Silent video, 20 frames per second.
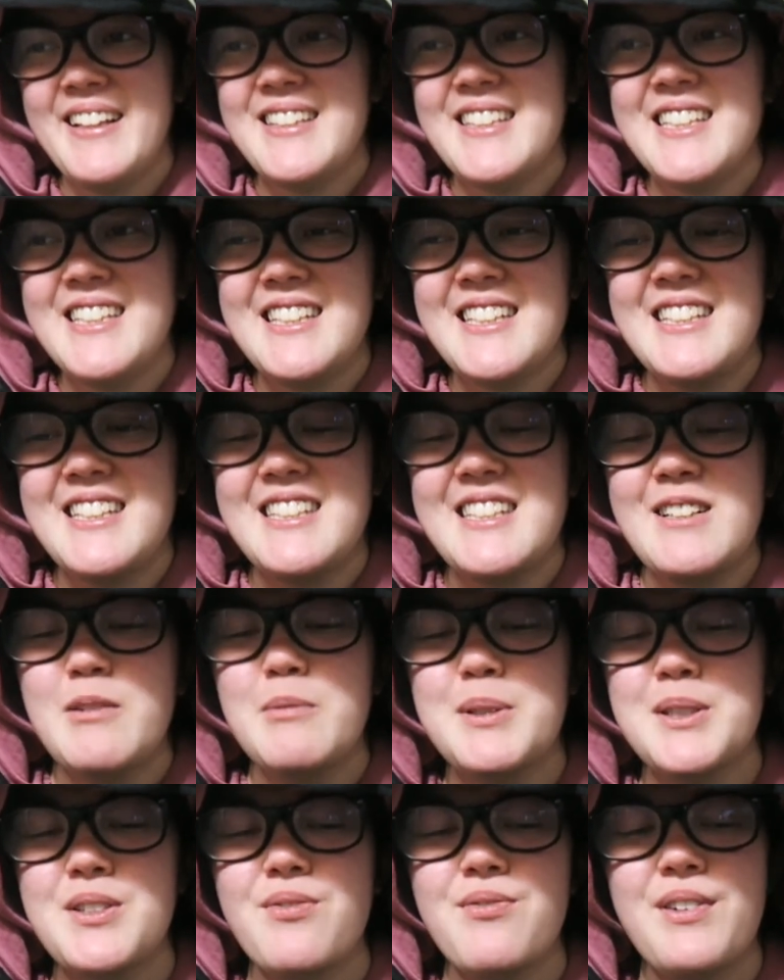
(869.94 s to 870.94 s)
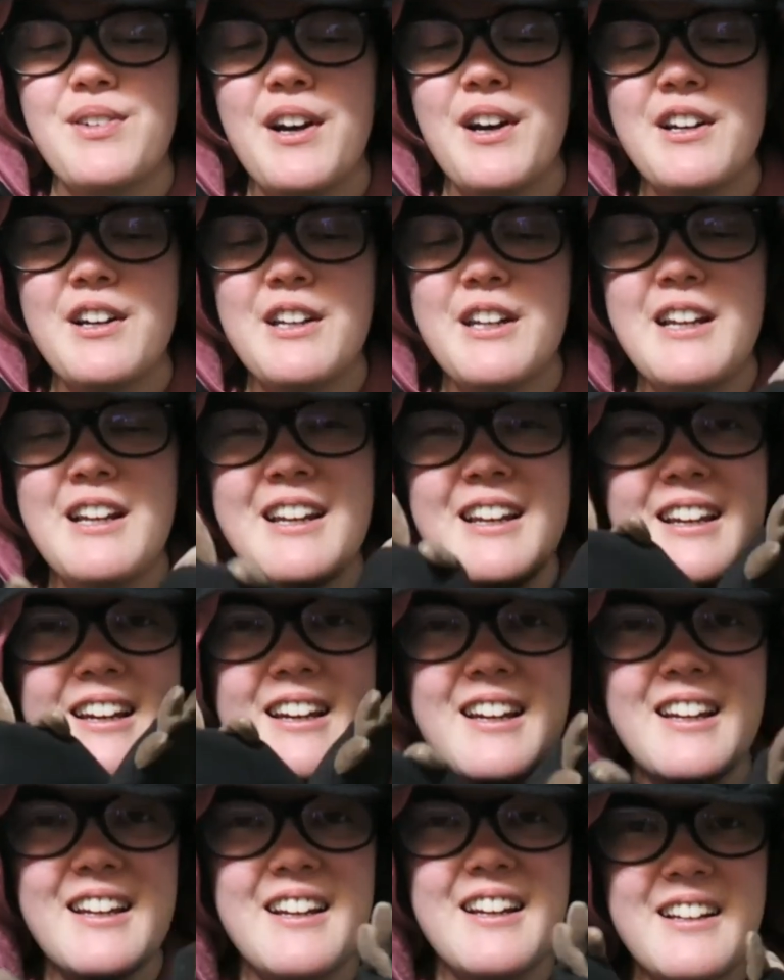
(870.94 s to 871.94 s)
this is so much fun
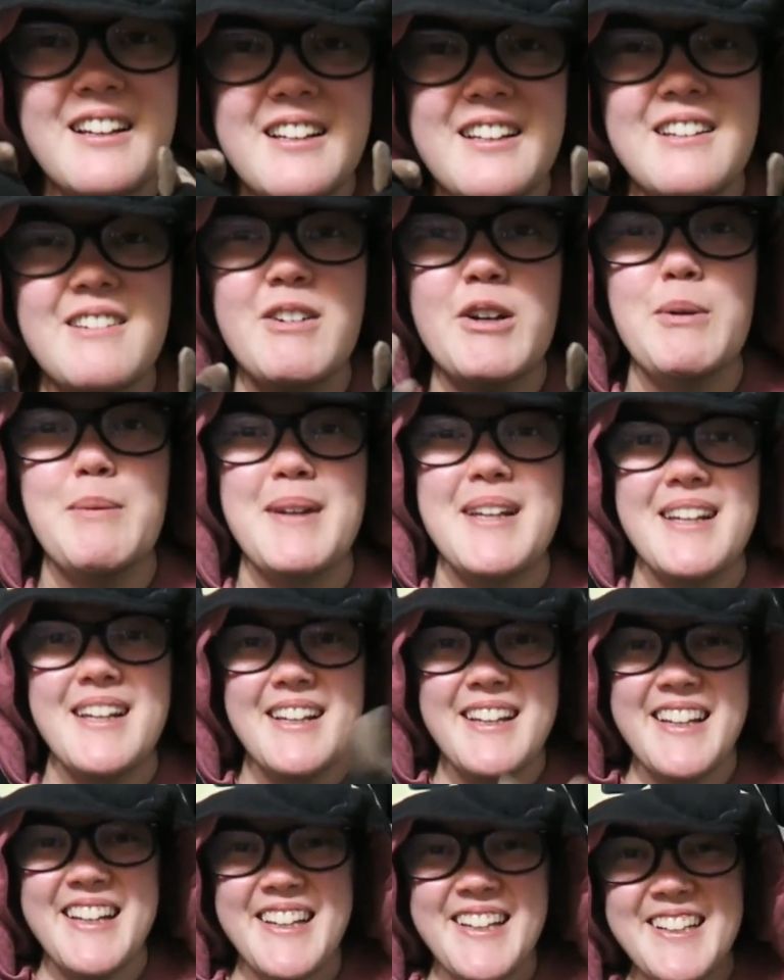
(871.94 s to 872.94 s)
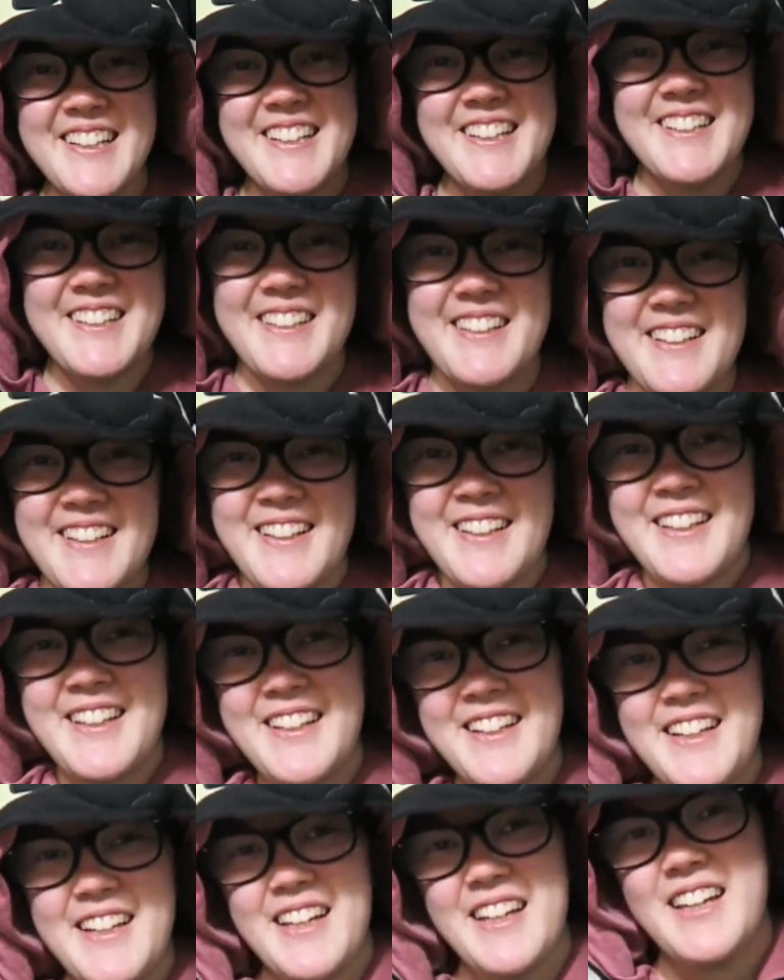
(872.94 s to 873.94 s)
you know what I mean
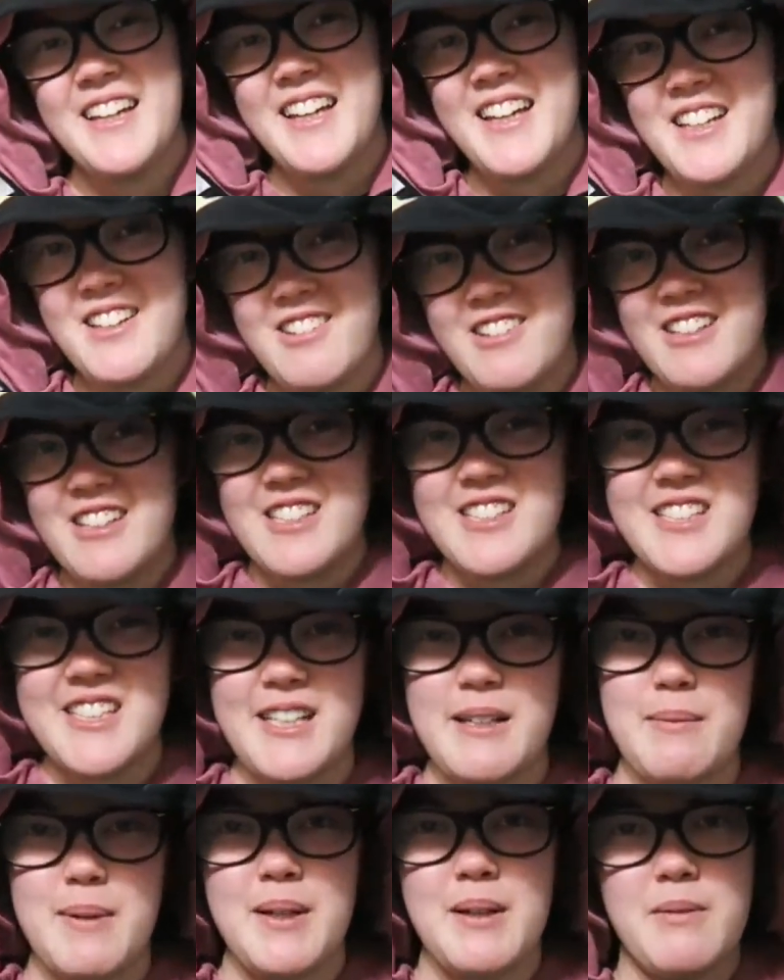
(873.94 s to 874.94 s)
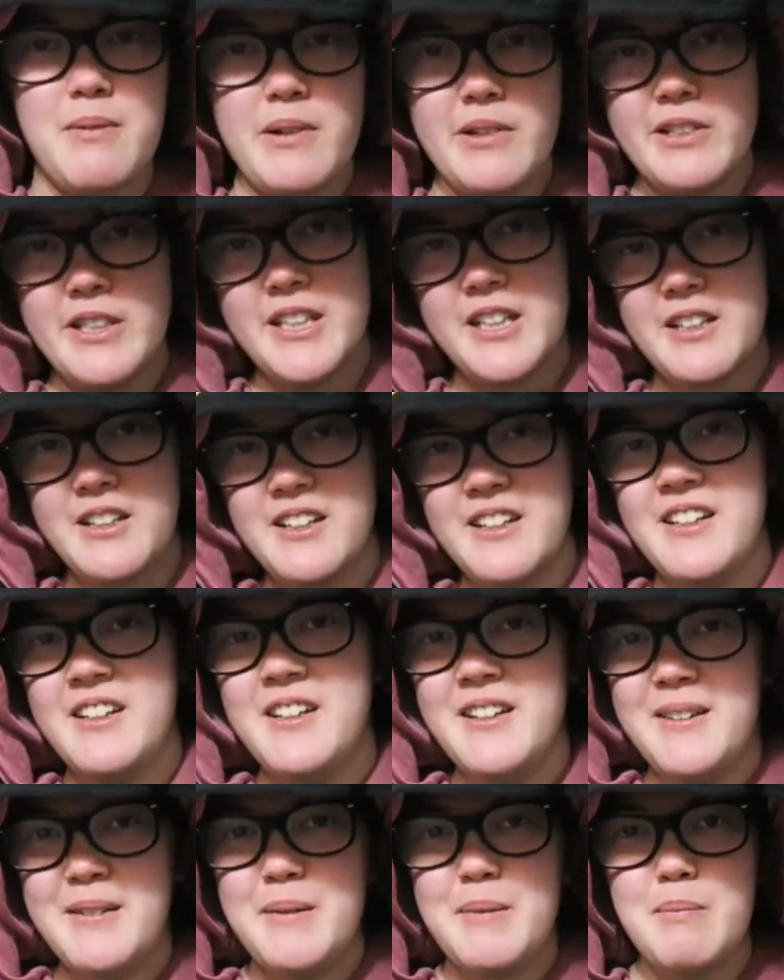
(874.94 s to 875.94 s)
and you're gonna see me wearing
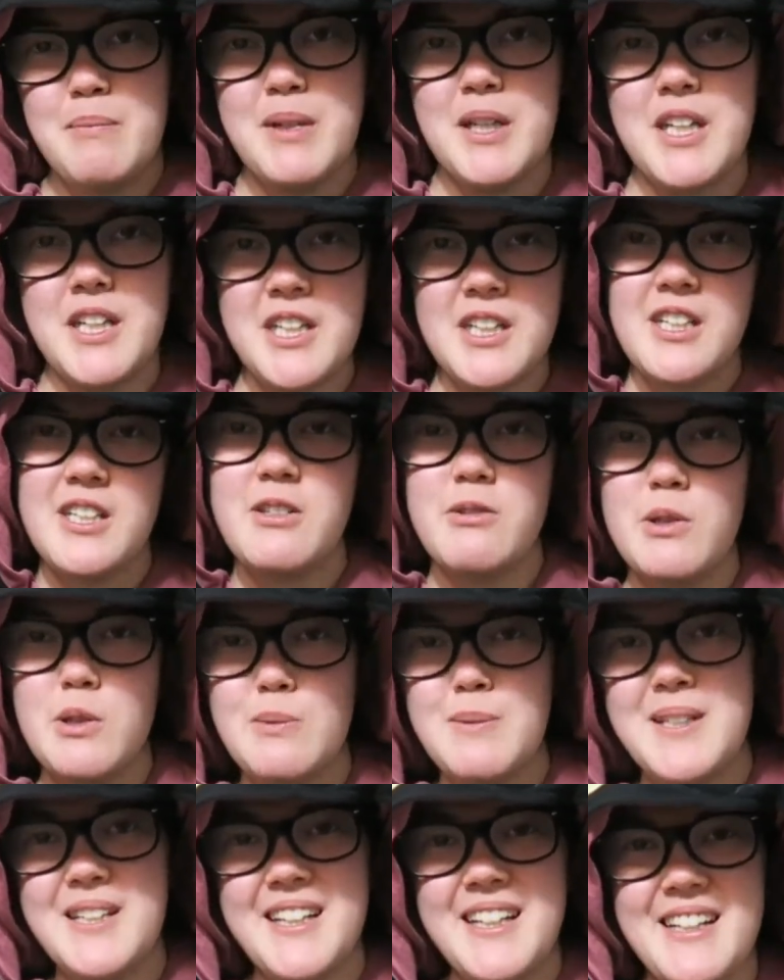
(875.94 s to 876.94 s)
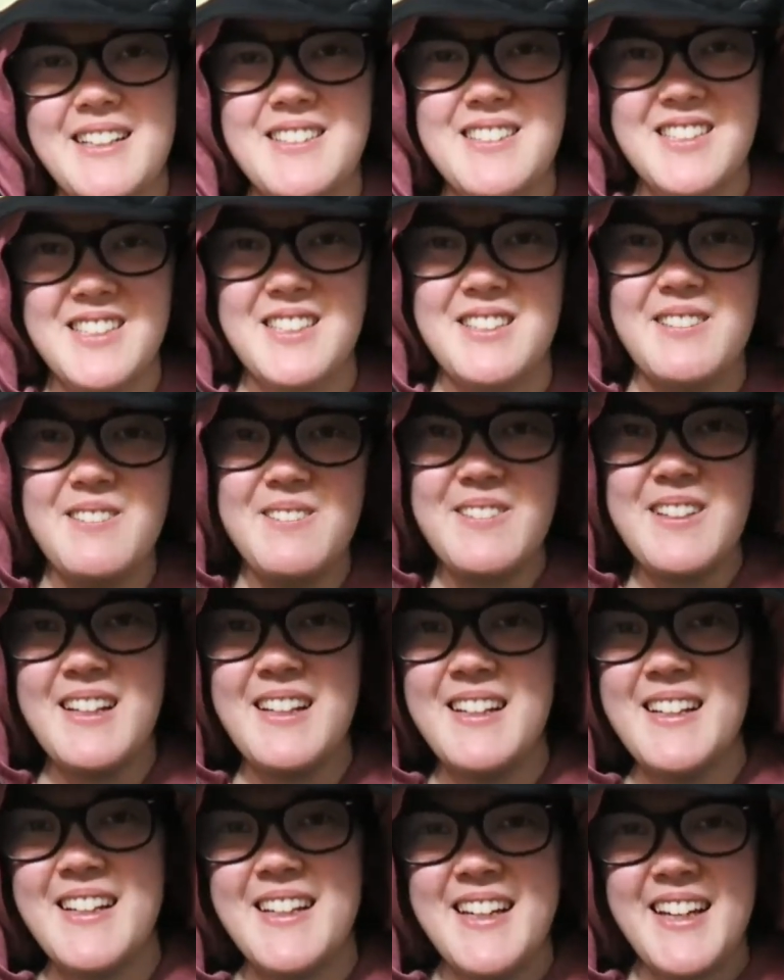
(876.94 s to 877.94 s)
my kigurumi again soon
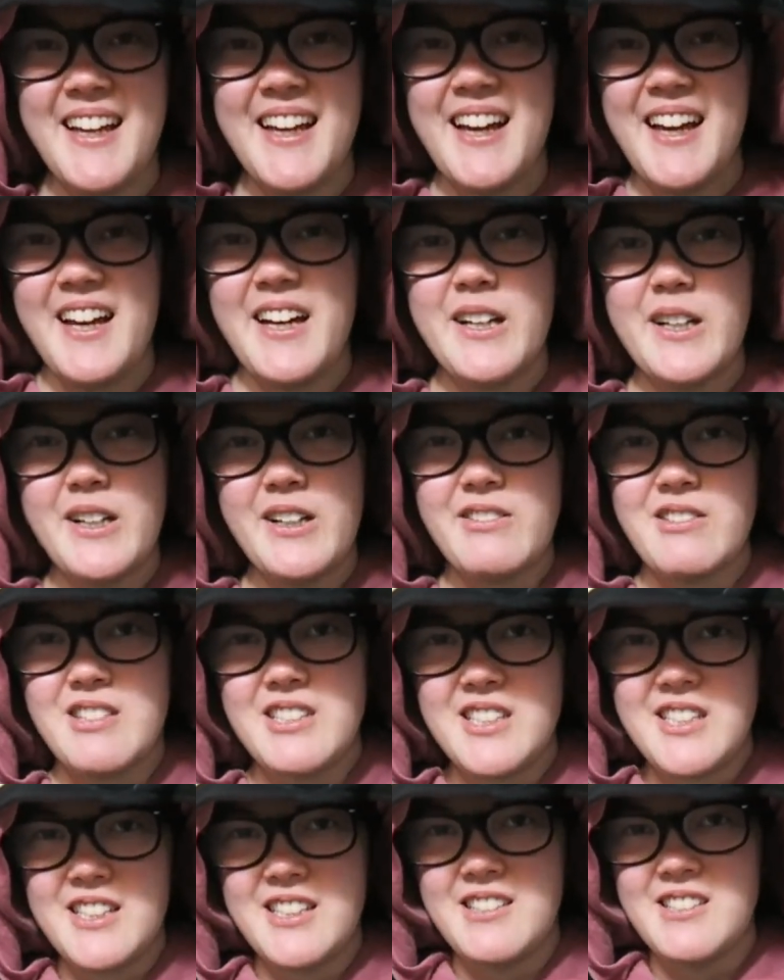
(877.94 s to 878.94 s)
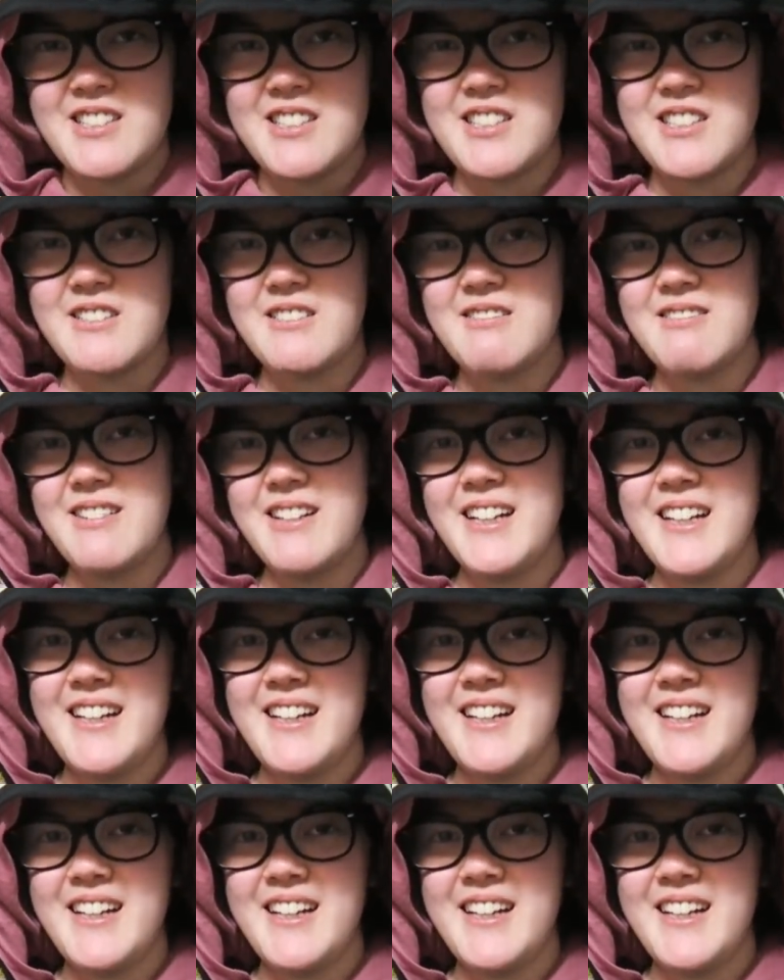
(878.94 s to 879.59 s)
hope to see you soon